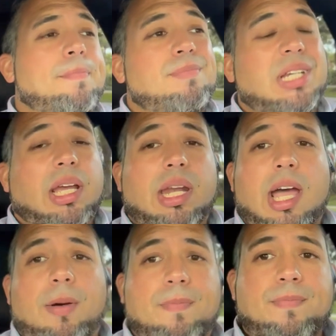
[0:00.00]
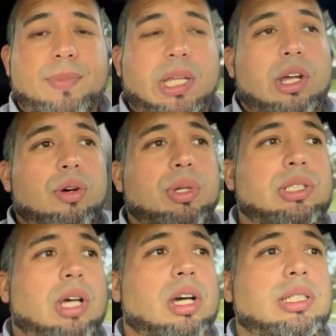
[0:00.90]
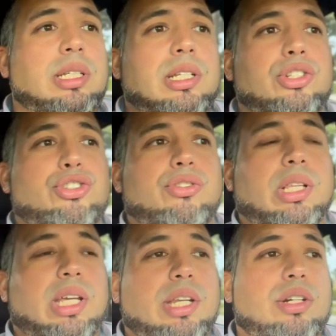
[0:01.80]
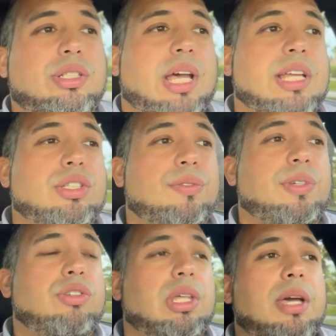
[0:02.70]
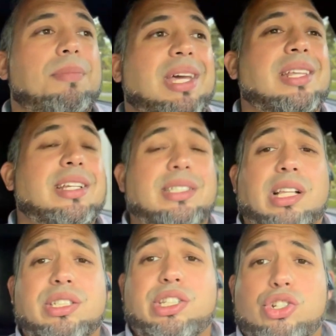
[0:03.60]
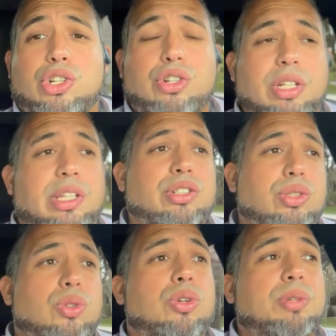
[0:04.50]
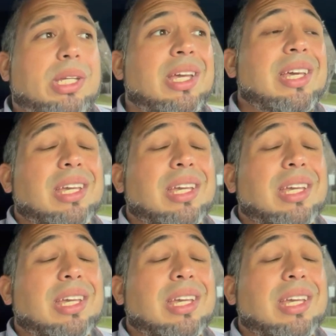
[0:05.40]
Check it out. You know, we talk to industry leaders, I interview them, and they tell us their journey, their story,